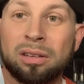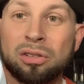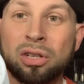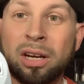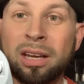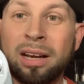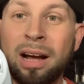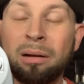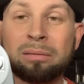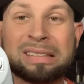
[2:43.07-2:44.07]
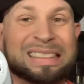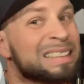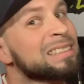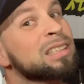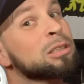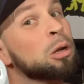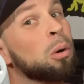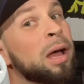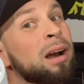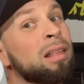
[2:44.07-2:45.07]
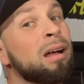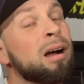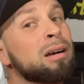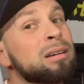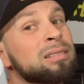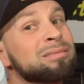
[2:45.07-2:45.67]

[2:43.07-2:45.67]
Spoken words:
Check it out. No analog.